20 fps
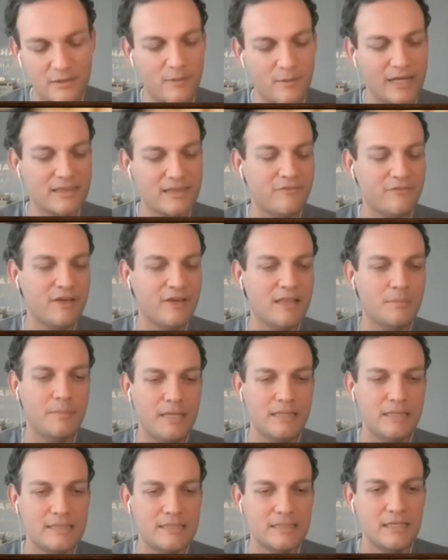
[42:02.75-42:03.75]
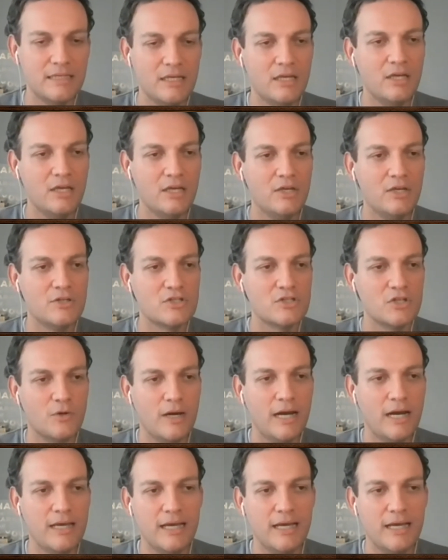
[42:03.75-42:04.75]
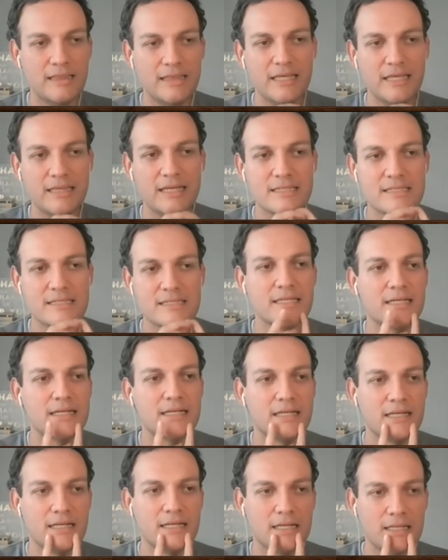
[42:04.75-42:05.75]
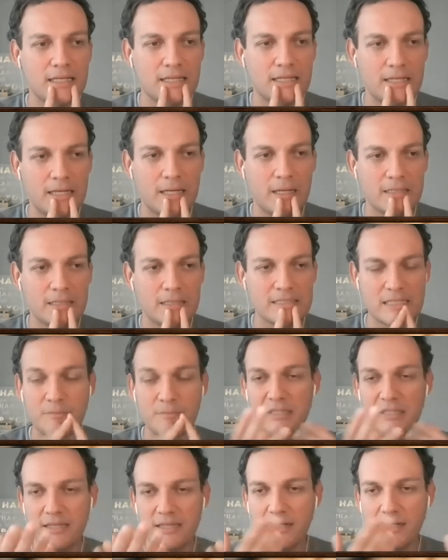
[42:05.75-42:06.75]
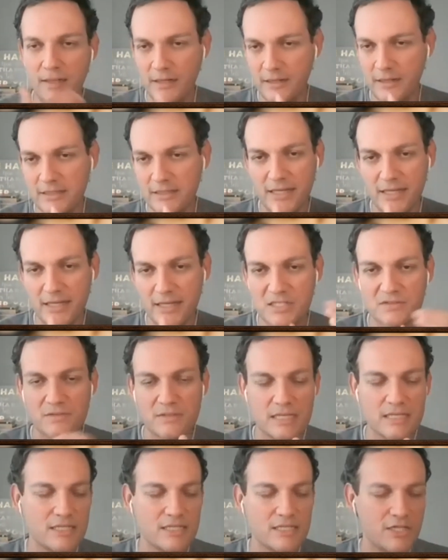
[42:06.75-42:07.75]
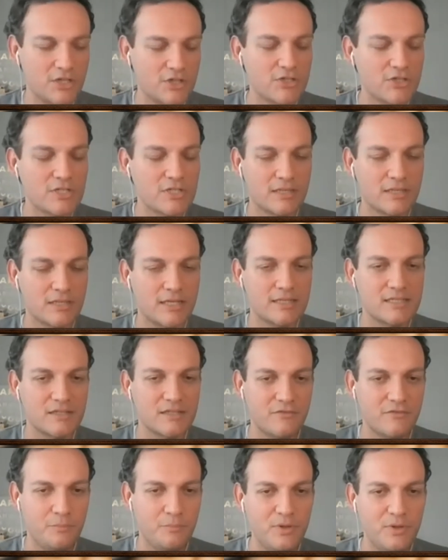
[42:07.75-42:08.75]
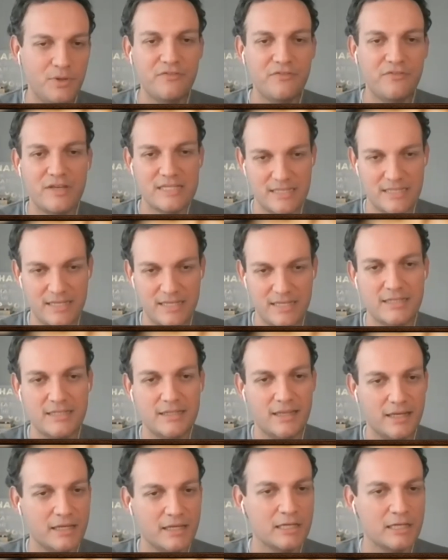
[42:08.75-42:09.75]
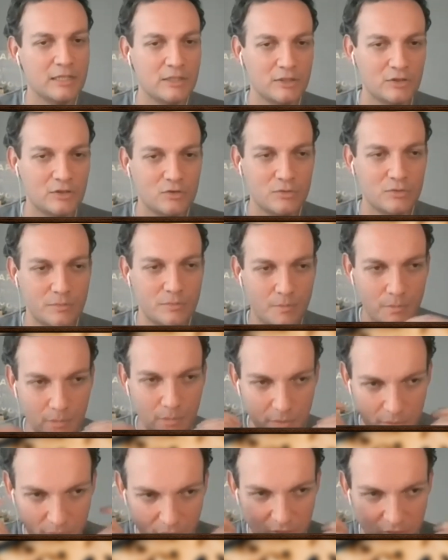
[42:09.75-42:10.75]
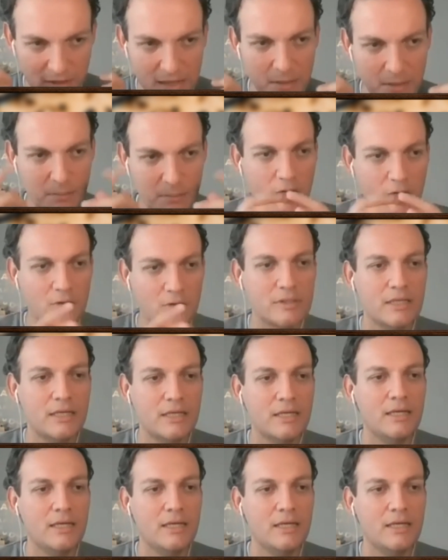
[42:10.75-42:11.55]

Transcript: right availability. So I think that's something that I learned in the last 6 years. That's pretty fascinating, to think about